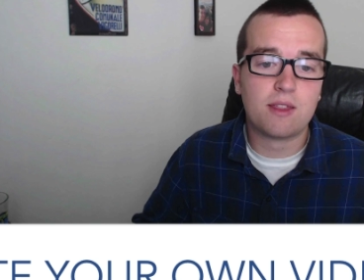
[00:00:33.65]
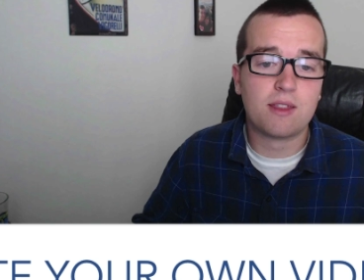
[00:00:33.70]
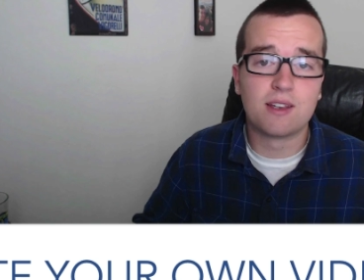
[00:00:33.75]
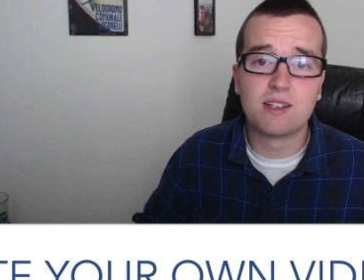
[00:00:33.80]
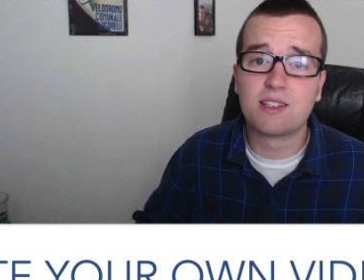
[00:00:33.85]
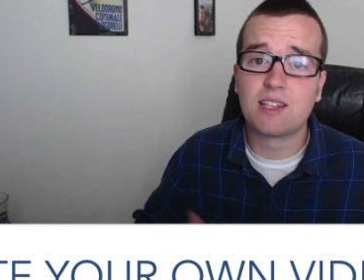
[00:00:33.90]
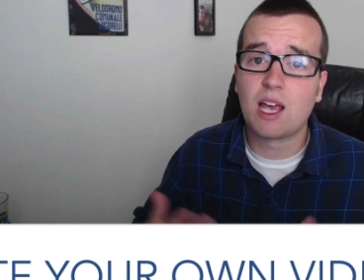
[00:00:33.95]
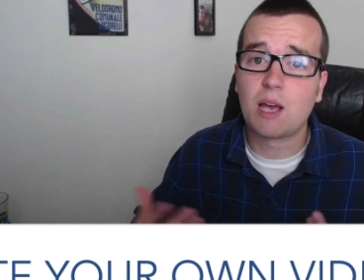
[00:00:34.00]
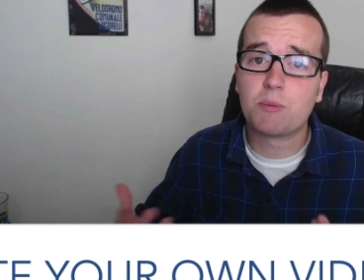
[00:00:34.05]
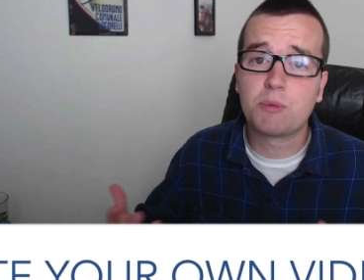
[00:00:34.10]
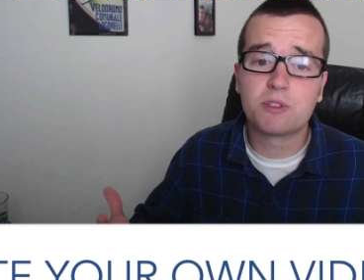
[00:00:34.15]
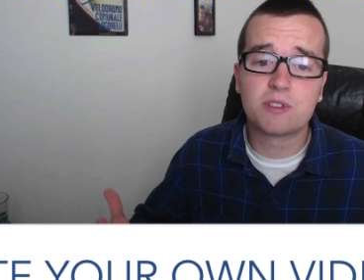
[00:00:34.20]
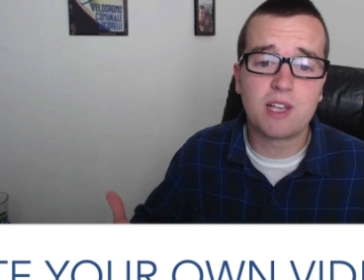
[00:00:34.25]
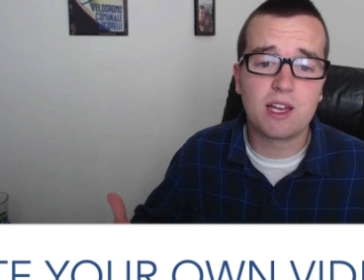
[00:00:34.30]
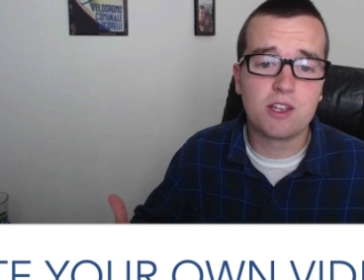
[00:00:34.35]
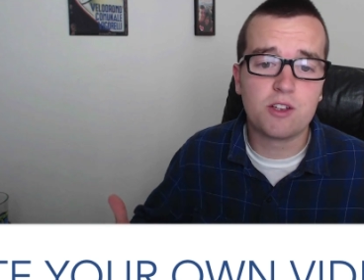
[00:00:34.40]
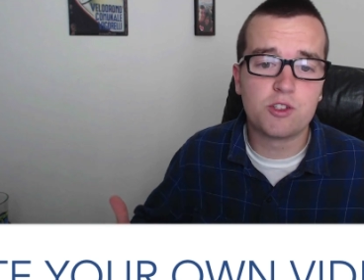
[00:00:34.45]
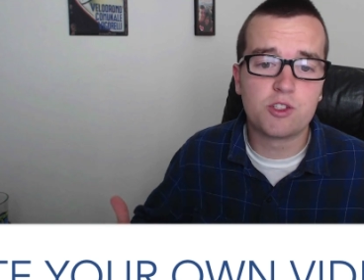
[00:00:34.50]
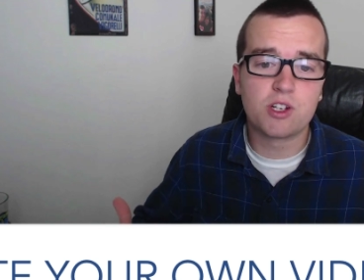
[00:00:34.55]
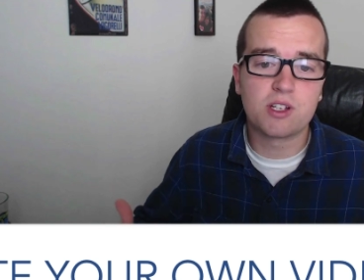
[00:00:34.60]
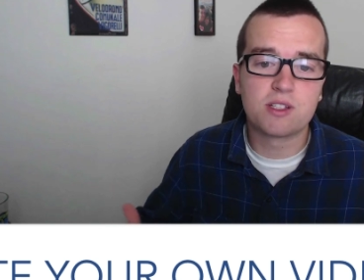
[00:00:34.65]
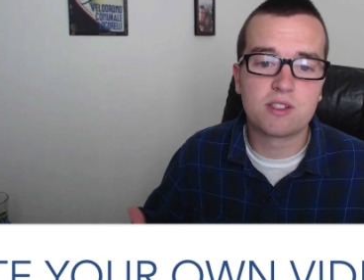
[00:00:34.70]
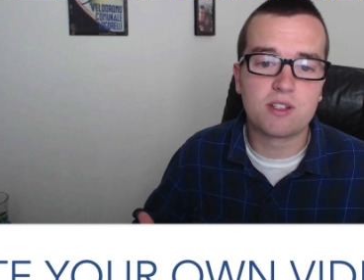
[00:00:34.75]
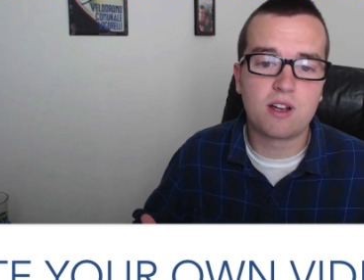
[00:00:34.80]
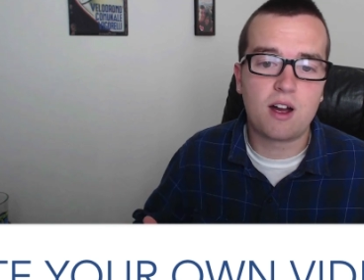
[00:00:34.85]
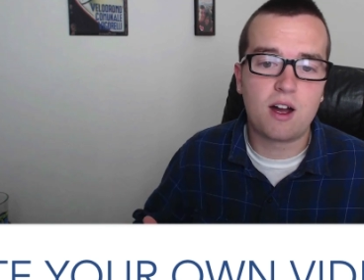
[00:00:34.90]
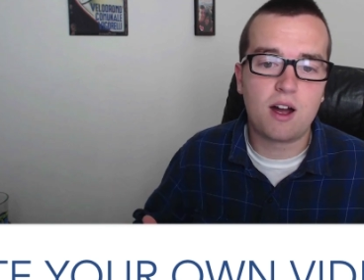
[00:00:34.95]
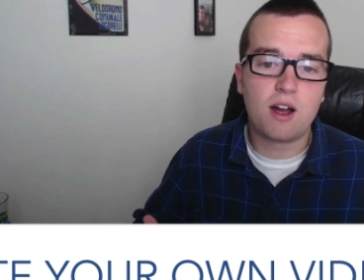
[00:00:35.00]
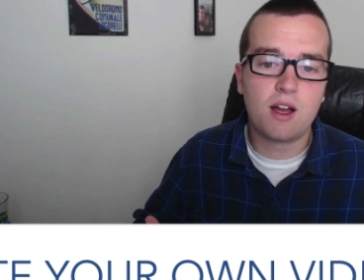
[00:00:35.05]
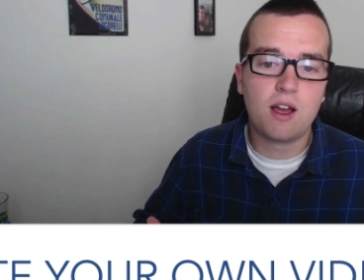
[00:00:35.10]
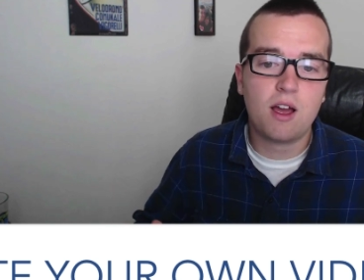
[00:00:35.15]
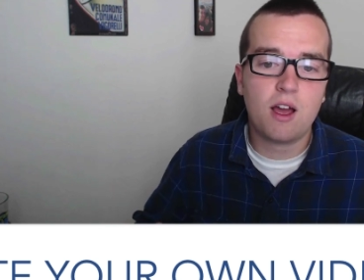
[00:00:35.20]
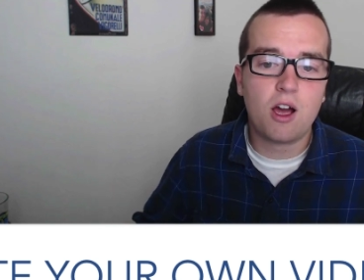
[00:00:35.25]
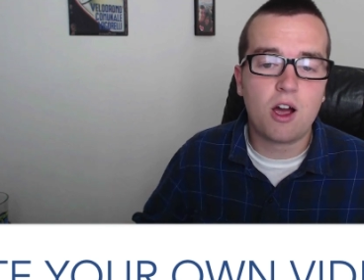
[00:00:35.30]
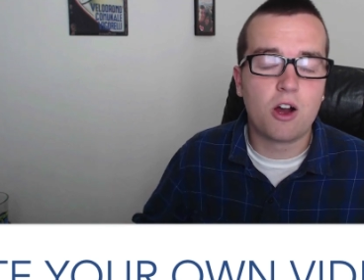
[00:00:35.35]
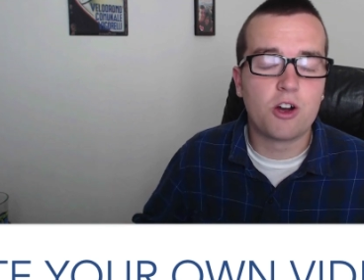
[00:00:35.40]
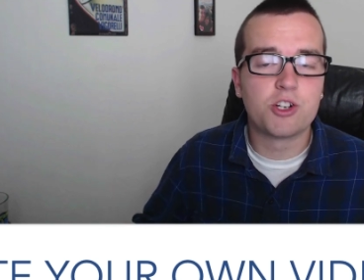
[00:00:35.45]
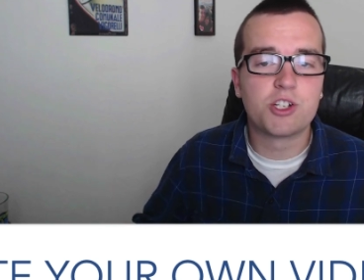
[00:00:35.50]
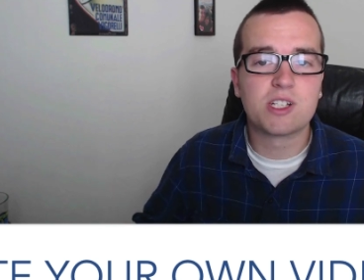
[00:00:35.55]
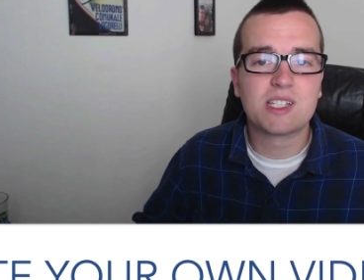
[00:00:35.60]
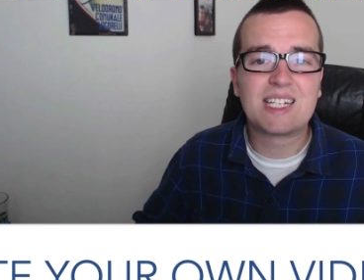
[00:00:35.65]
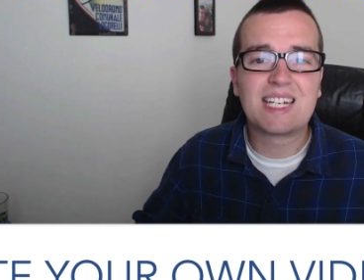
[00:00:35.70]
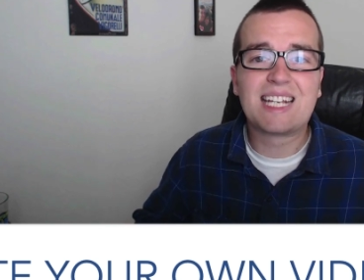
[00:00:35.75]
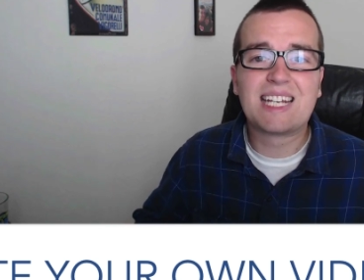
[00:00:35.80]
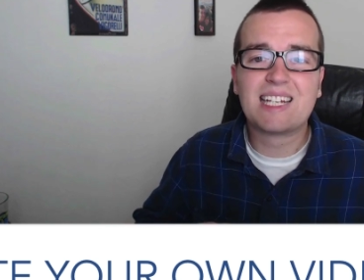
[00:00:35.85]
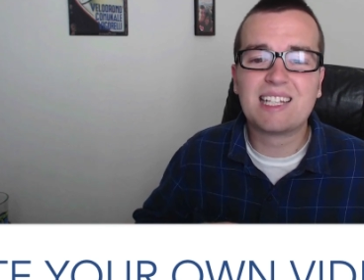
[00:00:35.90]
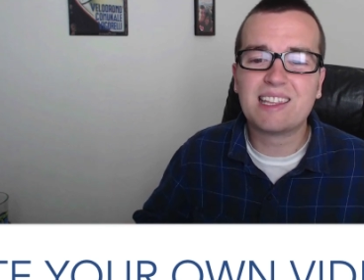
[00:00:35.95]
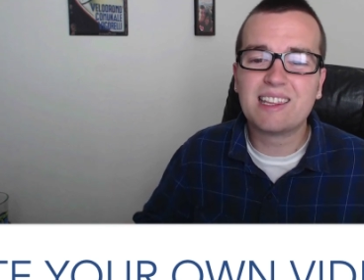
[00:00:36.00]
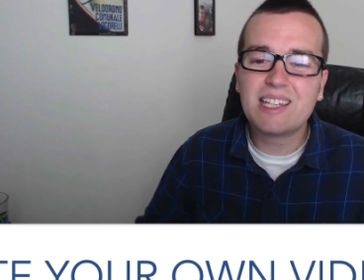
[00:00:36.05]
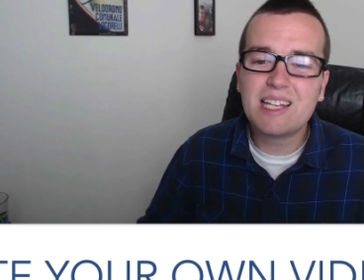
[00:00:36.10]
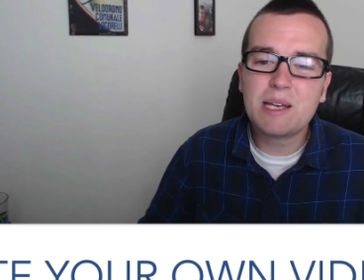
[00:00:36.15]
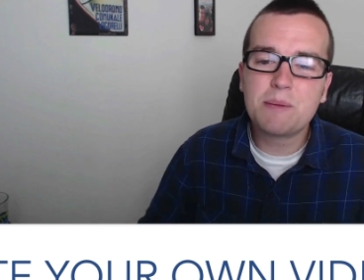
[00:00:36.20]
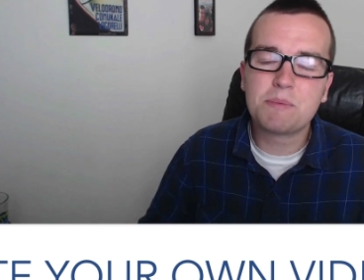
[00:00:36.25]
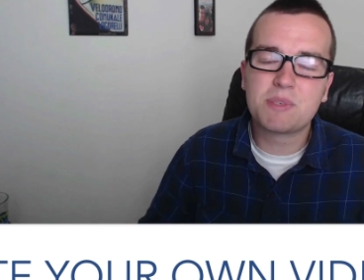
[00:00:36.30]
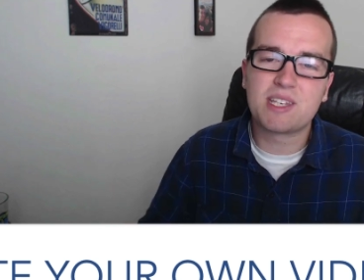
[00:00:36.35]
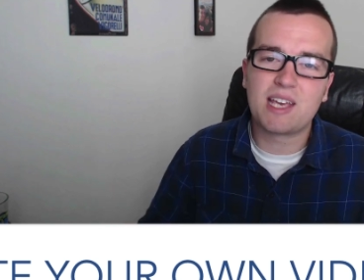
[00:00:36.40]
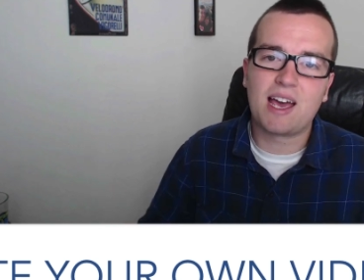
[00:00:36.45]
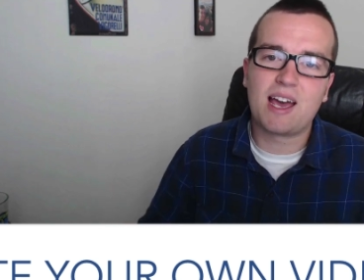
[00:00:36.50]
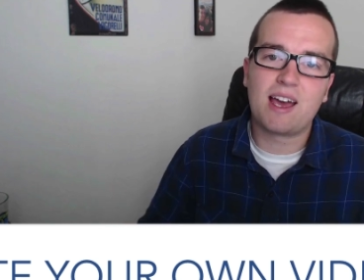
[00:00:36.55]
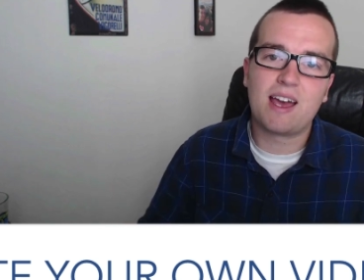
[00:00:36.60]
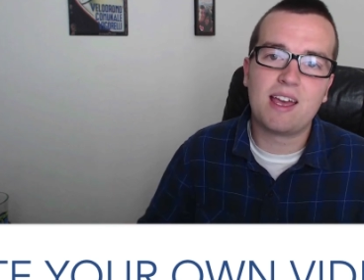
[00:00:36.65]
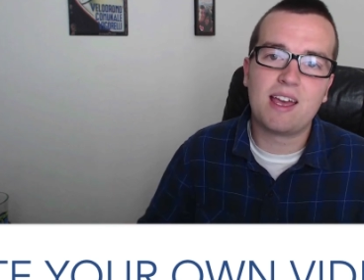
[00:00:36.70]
The examples that you just saw are just a glimpse